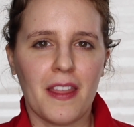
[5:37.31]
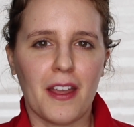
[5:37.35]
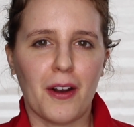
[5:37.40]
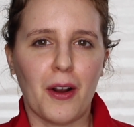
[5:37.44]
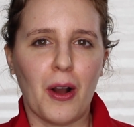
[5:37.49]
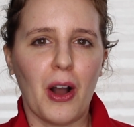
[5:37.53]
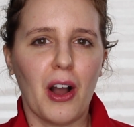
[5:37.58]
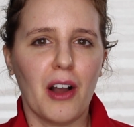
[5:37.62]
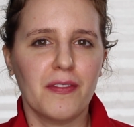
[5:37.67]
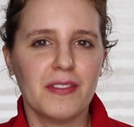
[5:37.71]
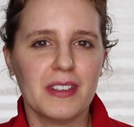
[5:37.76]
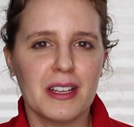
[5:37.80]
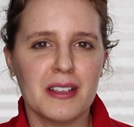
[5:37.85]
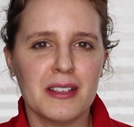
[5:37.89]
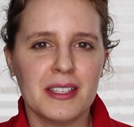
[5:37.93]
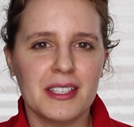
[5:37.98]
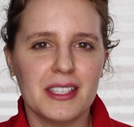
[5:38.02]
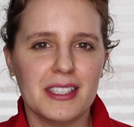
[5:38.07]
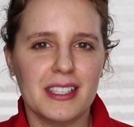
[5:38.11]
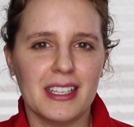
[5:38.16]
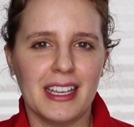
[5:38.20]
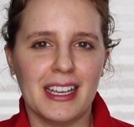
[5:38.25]
They're often
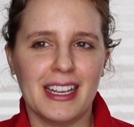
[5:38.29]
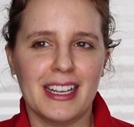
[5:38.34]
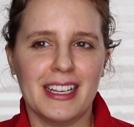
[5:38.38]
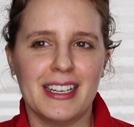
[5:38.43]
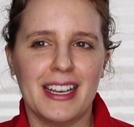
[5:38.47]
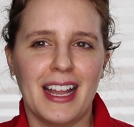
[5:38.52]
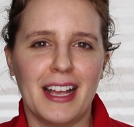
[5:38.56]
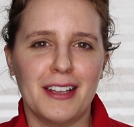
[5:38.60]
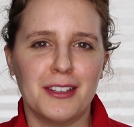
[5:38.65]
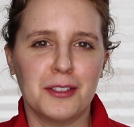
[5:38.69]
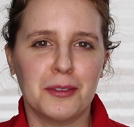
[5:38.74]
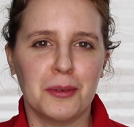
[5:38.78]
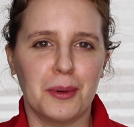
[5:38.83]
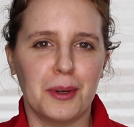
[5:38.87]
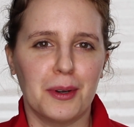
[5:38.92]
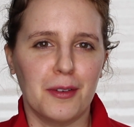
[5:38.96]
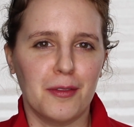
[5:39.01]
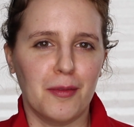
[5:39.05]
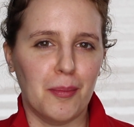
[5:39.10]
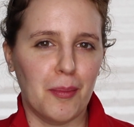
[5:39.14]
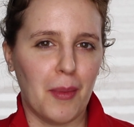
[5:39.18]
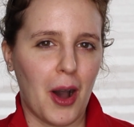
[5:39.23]
seen as
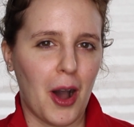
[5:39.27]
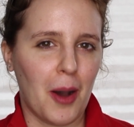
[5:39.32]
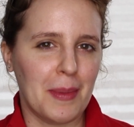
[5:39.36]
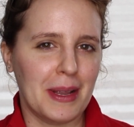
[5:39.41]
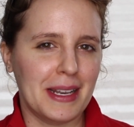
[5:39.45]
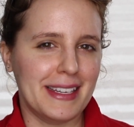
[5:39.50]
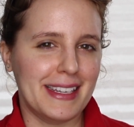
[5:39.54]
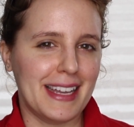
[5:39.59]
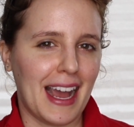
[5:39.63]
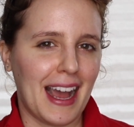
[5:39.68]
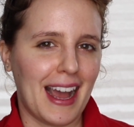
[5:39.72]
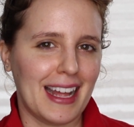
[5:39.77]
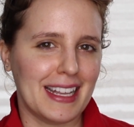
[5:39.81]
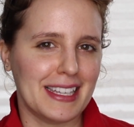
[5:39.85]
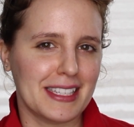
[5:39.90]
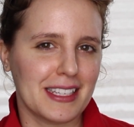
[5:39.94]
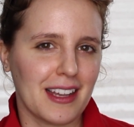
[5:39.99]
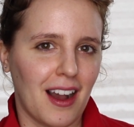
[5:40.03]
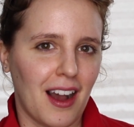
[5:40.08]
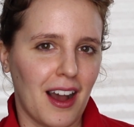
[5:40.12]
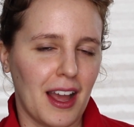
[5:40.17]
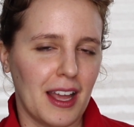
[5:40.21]
sort of mom and
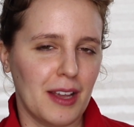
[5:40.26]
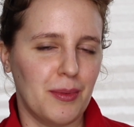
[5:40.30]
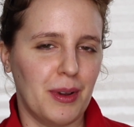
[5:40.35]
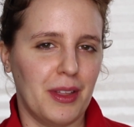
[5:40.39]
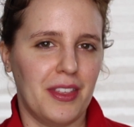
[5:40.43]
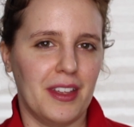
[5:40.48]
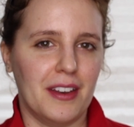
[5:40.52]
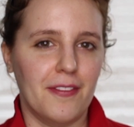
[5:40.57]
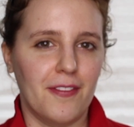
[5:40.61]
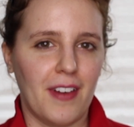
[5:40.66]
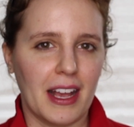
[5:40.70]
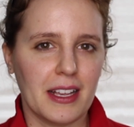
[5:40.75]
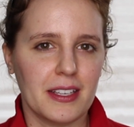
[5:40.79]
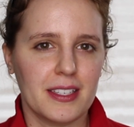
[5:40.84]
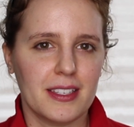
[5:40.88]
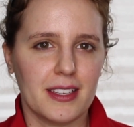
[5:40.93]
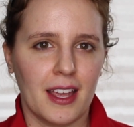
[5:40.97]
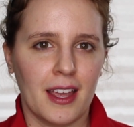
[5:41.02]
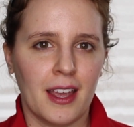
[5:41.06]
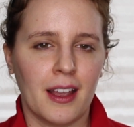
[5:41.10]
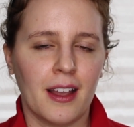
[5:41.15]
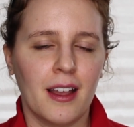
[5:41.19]
dad's guy with
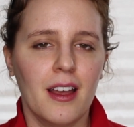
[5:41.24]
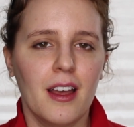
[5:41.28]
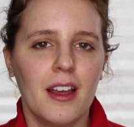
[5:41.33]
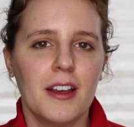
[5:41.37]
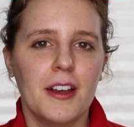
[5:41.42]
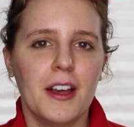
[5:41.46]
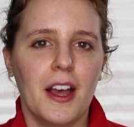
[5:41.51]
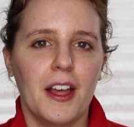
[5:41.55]
investing.